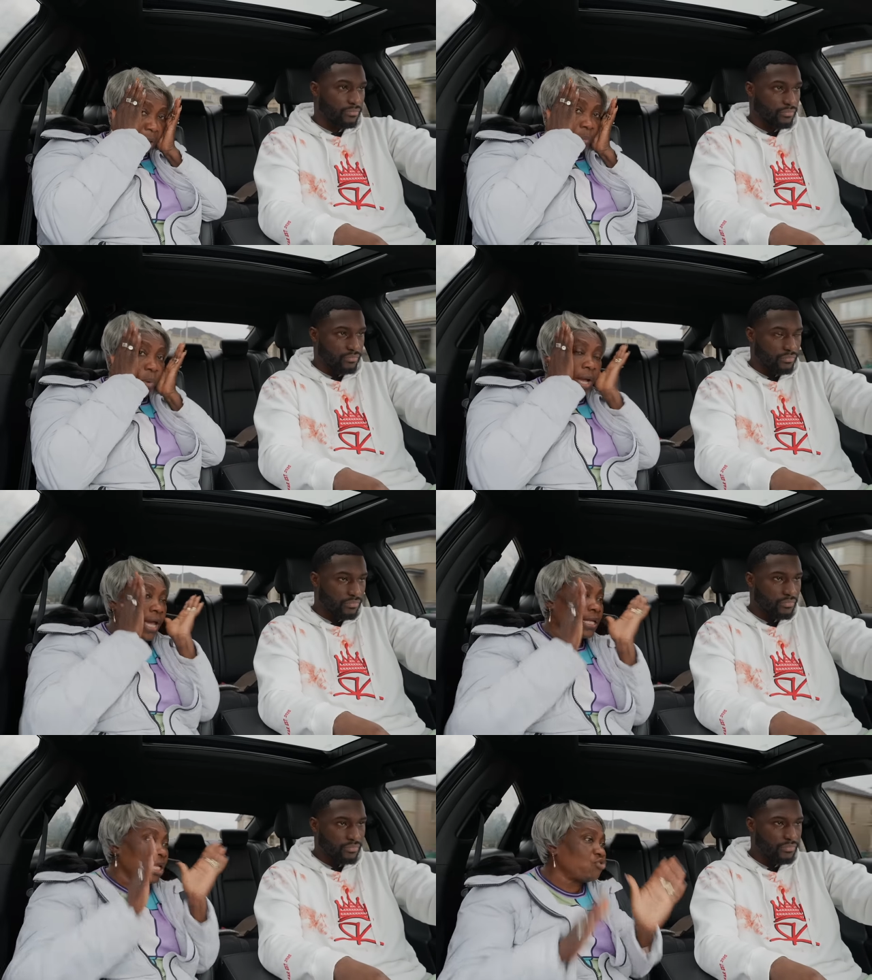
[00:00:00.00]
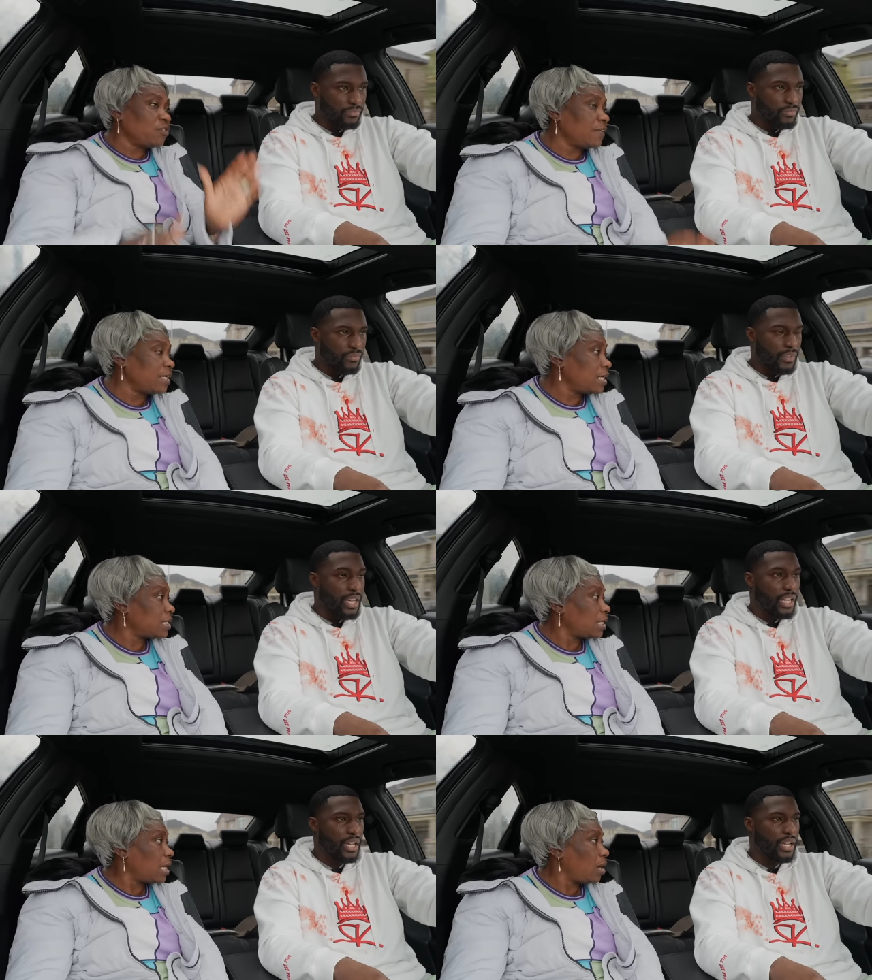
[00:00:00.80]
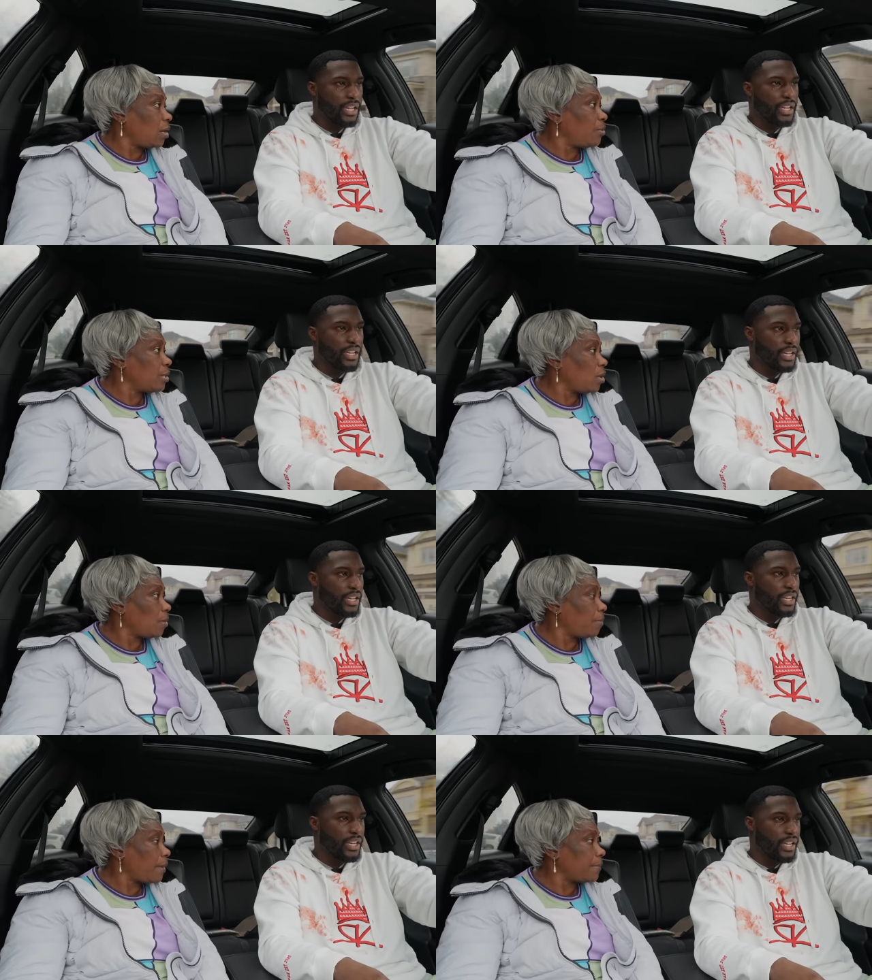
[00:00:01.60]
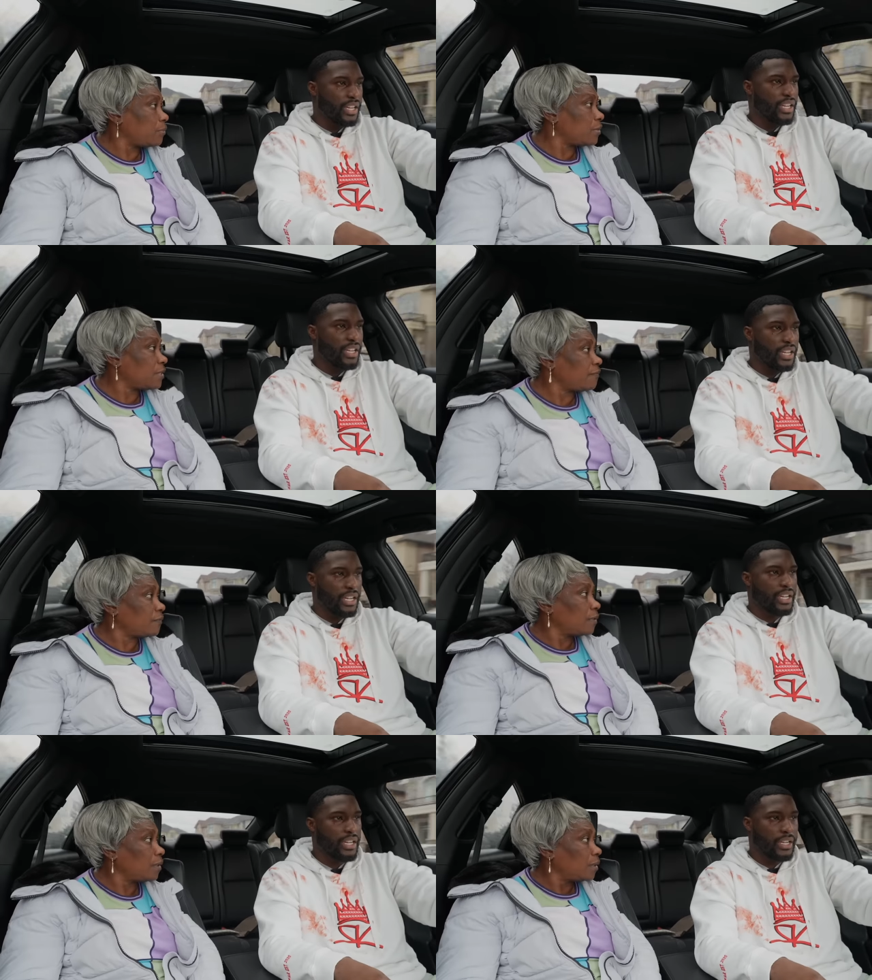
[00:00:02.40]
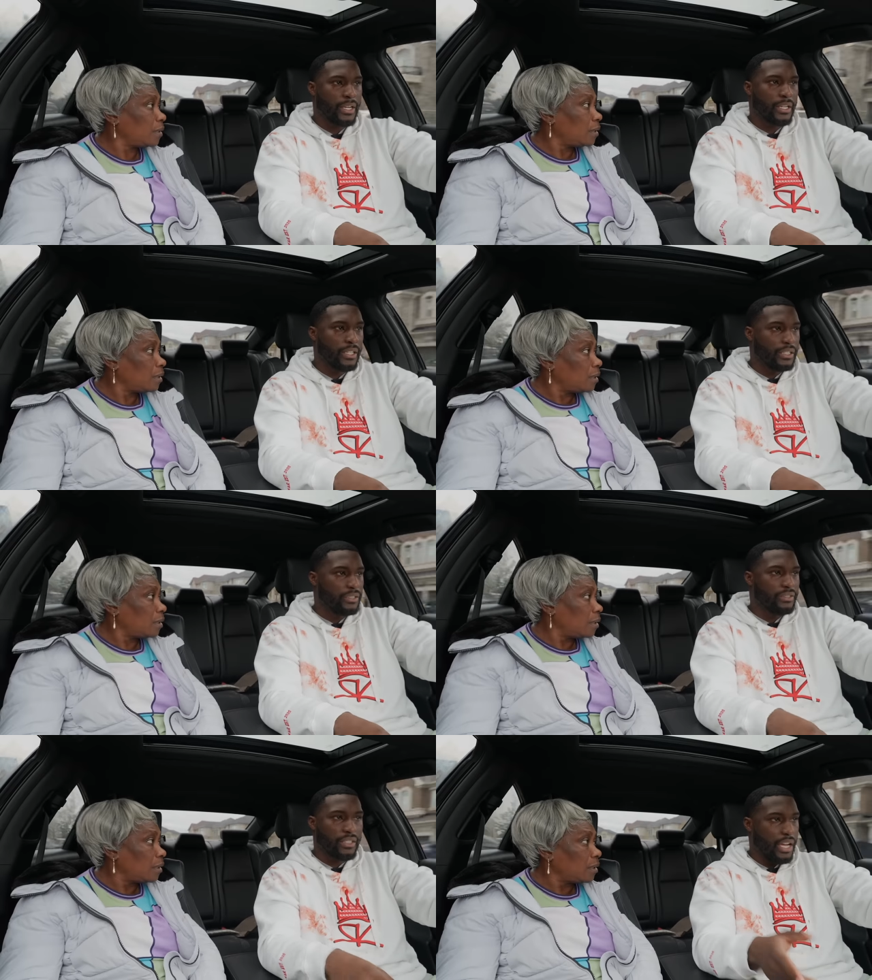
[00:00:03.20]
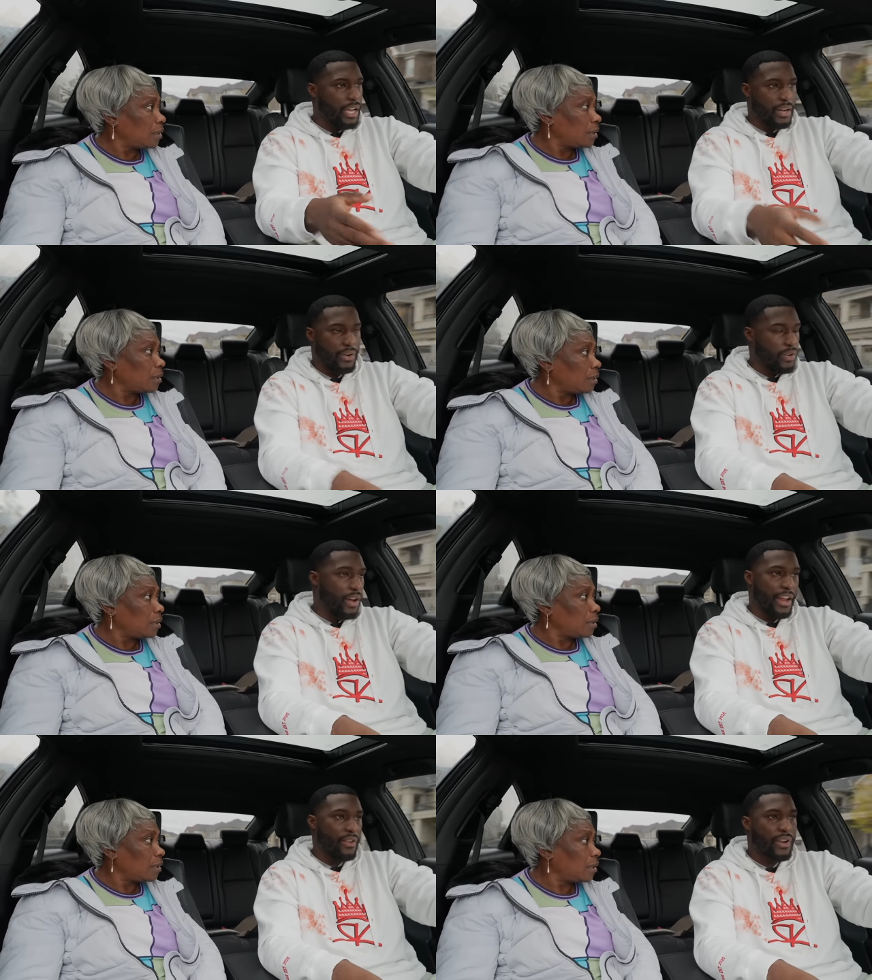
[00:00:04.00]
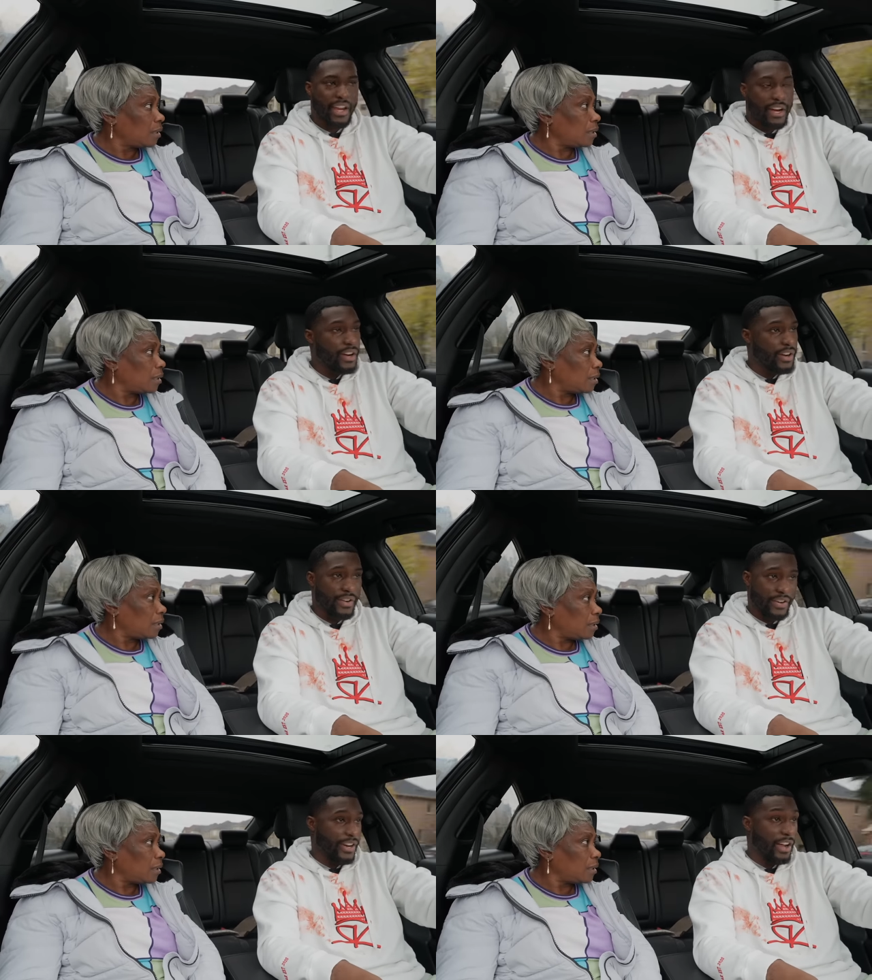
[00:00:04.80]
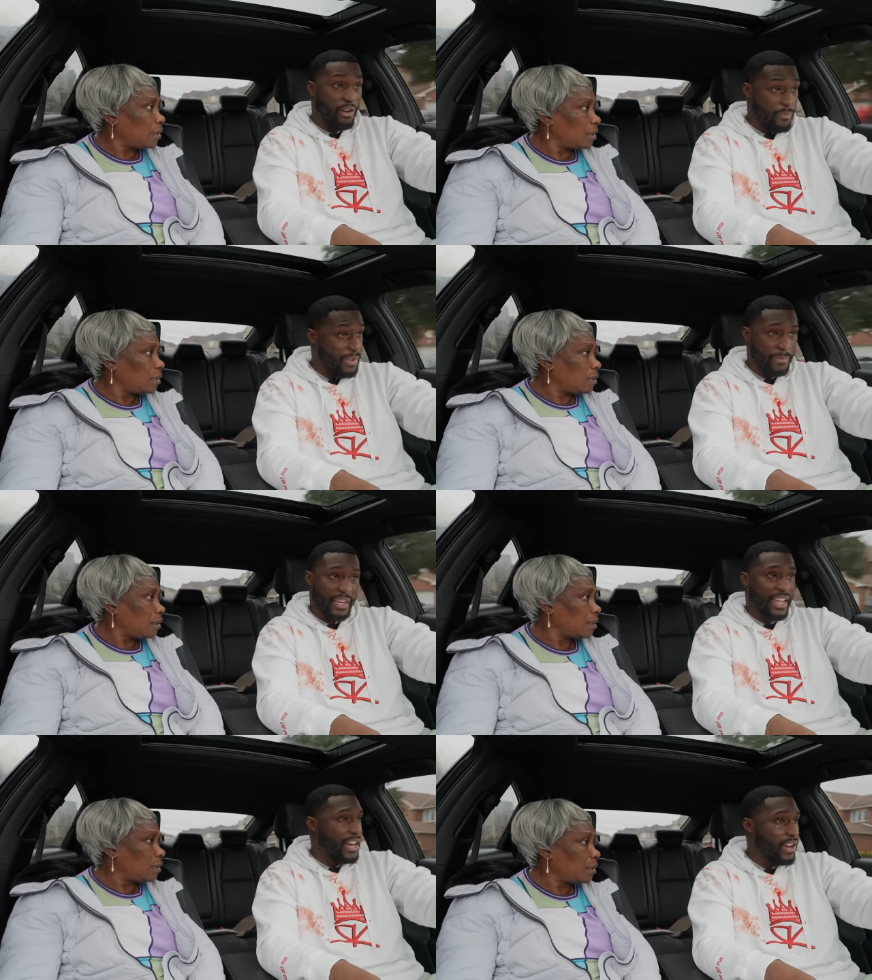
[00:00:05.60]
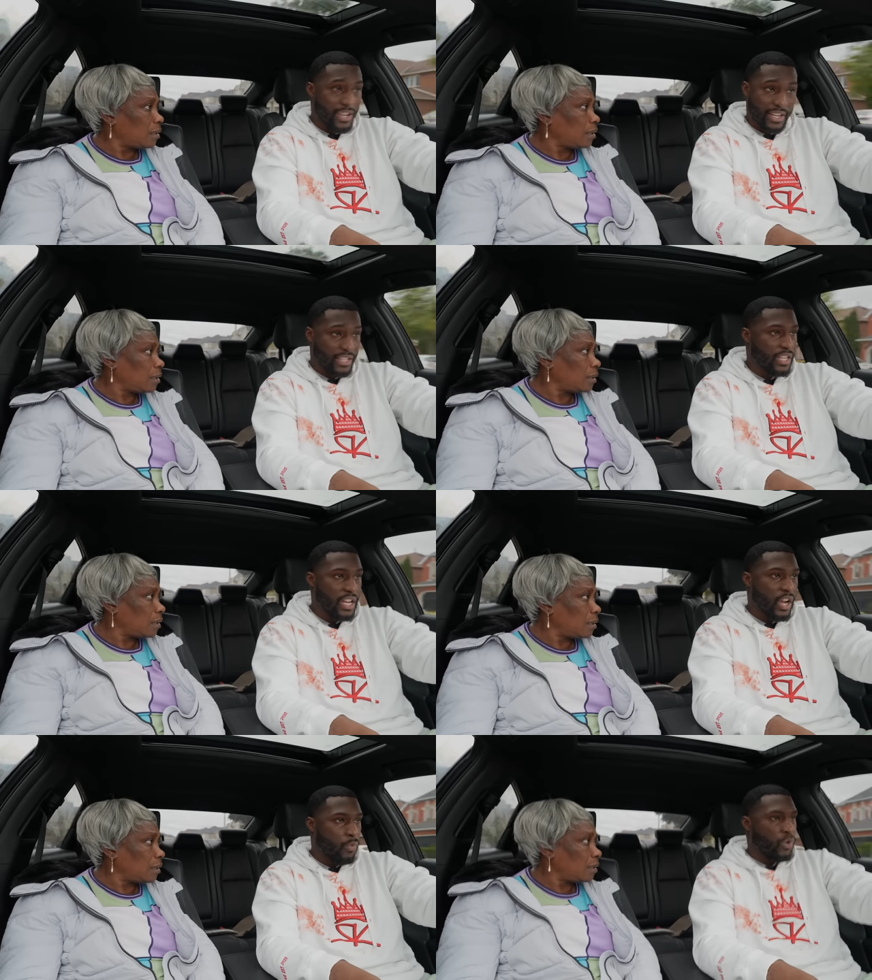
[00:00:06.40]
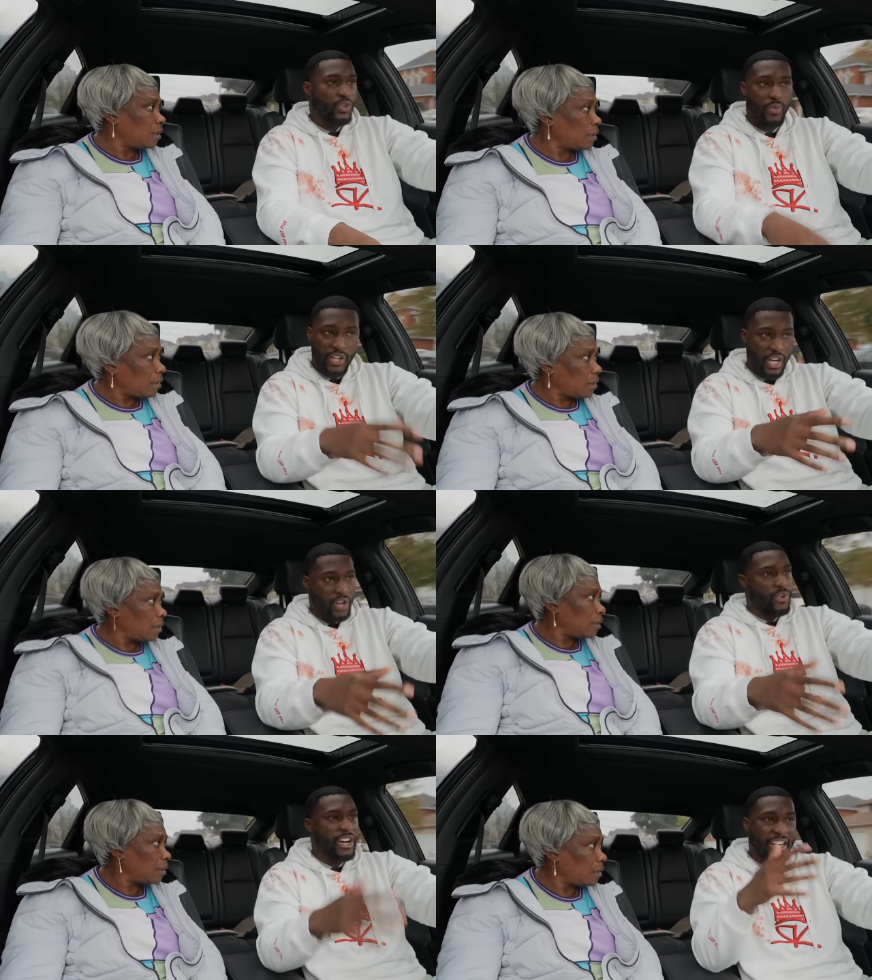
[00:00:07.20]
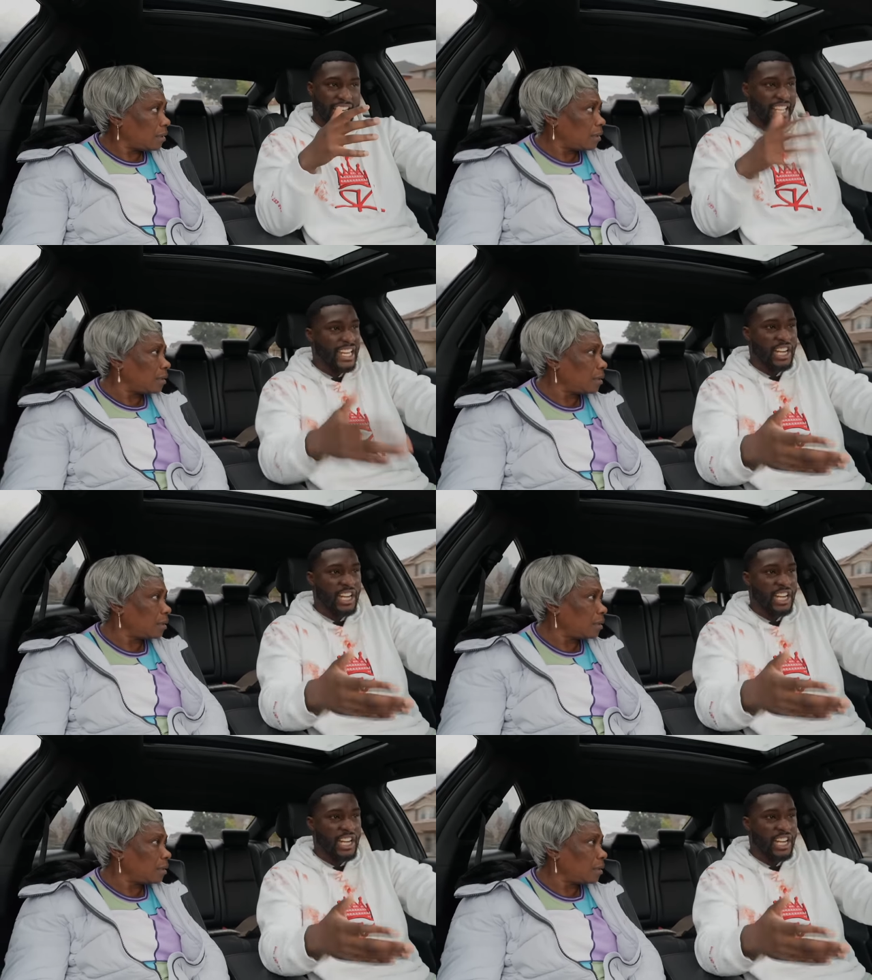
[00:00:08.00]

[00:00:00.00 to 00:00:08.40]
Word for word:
Speaker 1: What kind of tribulation y'all gonna bring down upon me,
Speaker 2: Reef? I don't know. I don't care. You're helping me get out of this. Once we're done, we're gonna clean